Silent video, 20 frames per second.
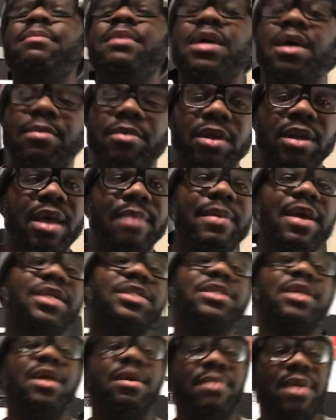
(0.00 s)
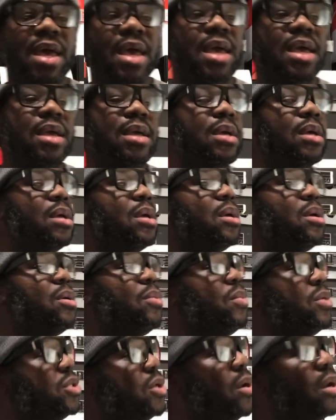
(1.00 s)
me up. They're like, man, Skip, hey,
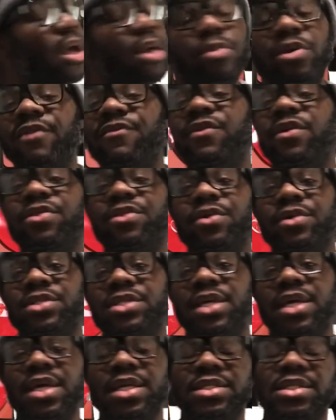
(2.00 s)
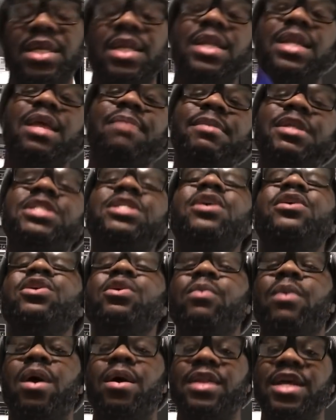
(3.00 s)
what's going on with the Flint 13s? Let me tell
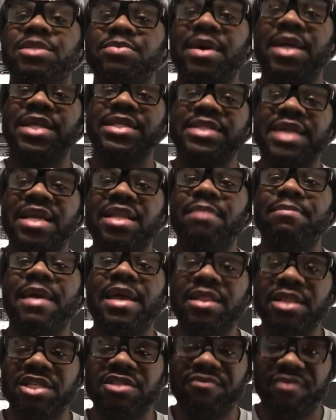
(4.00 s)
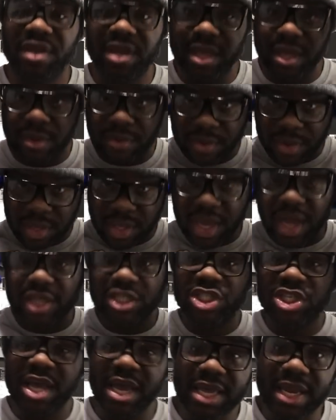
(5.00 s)
you all. That's why I decided to make this video. Y'all
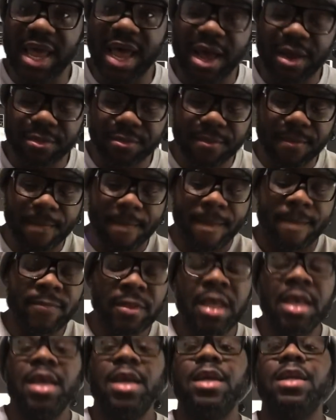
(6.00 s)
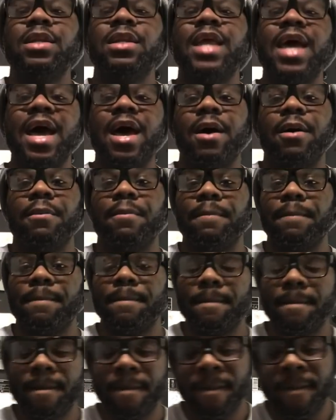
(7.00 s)
check it out. Now,
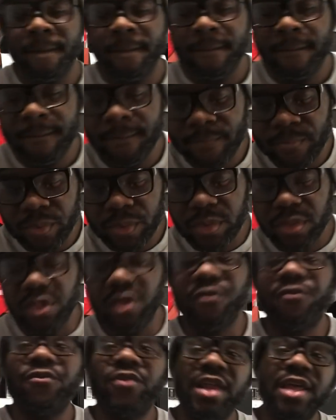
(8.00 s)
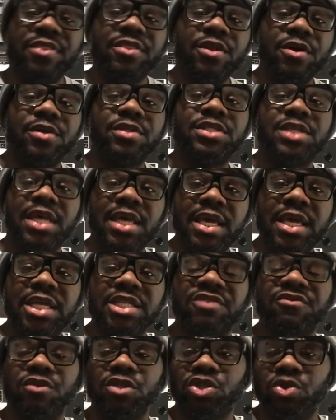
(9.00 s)
the Flint
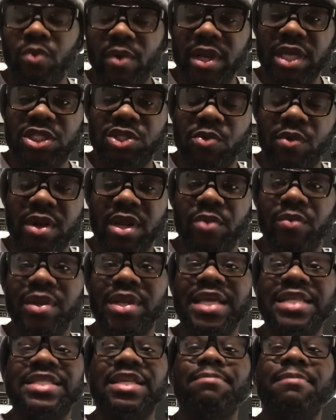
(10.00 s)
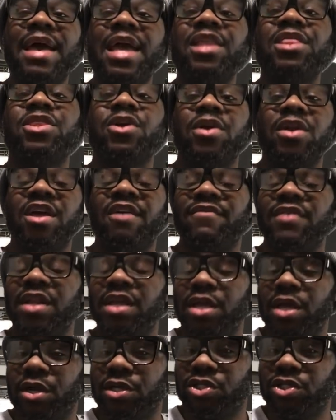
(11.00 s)
13s for 2020, releasing May 30th in the year